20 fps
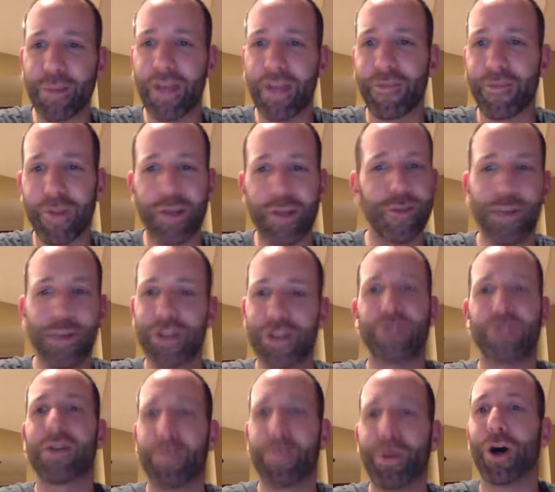for you that you
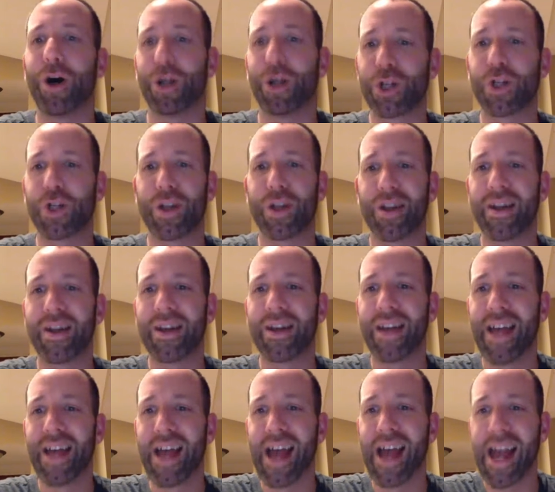could push.
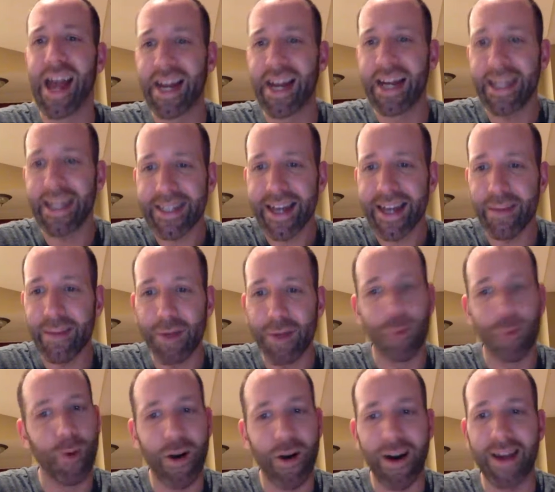And anytime you
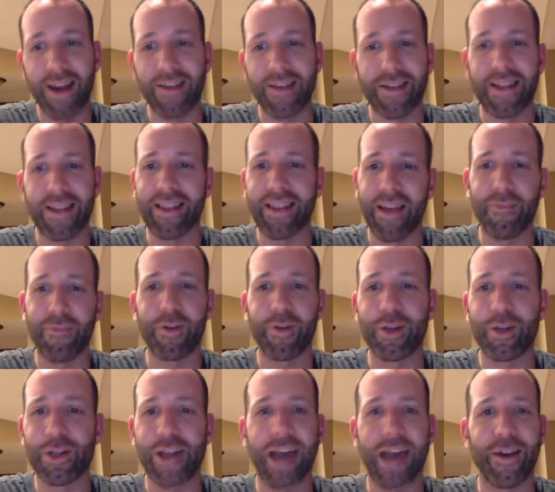want, you can
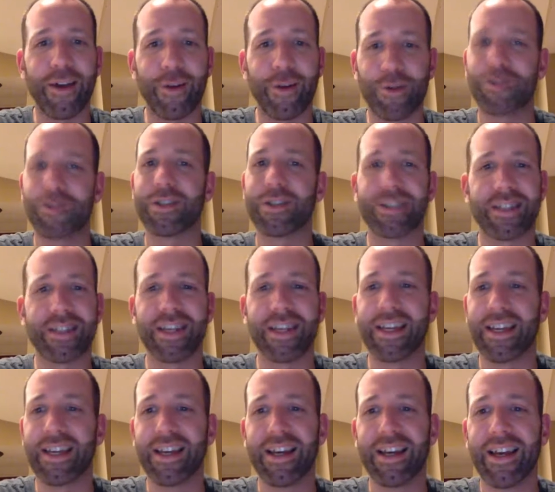leverage that
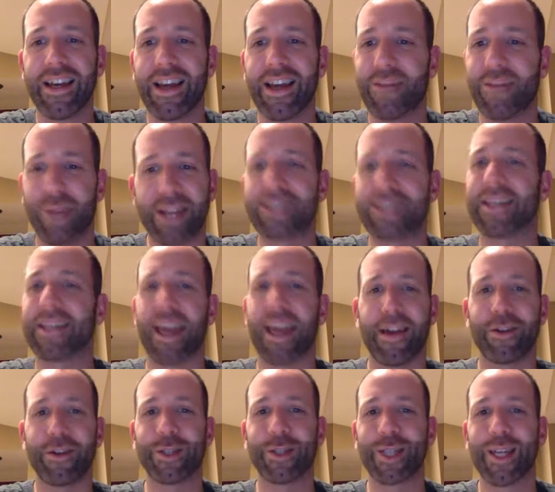urgency and make
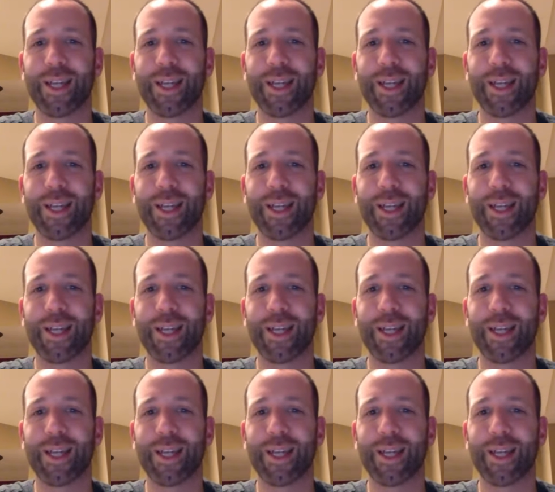sales.